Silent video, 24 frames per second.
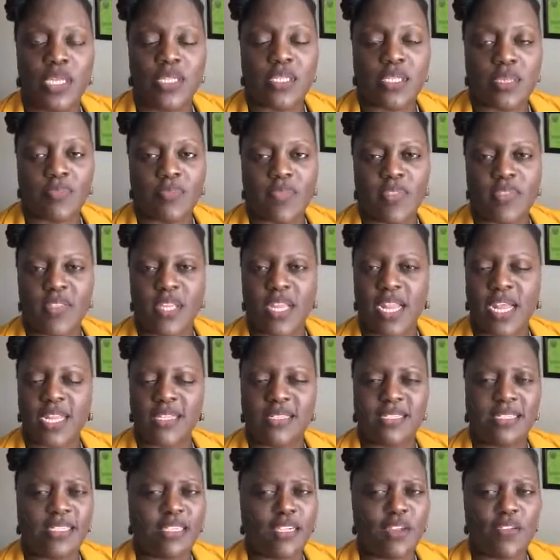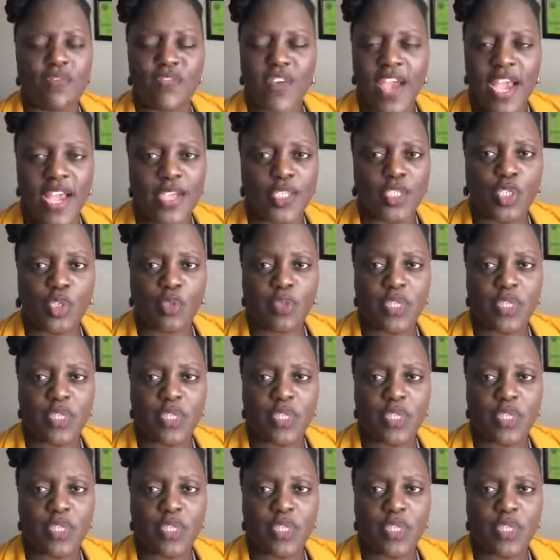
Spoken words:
something that identifies you,